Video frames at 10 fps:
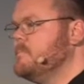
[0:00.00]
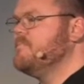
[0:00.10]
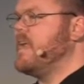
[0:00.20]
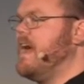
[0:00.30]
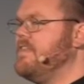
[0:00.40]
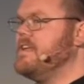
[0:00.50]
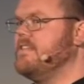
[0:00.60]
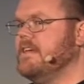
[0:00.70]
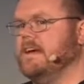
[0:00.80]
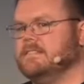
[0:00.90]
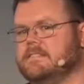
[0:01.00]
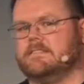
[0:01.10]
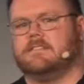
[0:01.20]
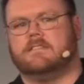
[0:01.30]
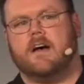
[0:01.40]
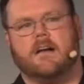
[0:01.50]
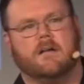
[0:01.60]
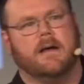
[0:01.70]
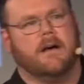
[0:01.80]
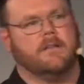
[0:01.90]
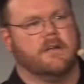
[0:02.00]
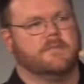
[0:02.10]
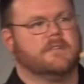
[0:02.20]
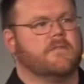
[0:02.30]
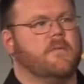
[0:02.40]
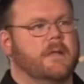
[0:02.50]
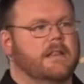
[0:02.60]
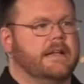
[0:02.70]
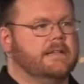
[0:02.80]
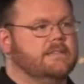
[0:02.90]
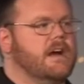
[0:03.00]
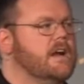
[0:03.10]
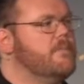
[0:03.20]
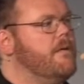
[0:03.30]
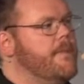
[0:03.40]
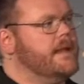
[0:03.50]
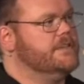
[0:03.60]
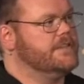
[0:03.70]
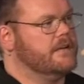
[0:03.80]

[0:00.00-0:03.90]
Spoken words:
I think that to talk about observability, to talk about monitoring,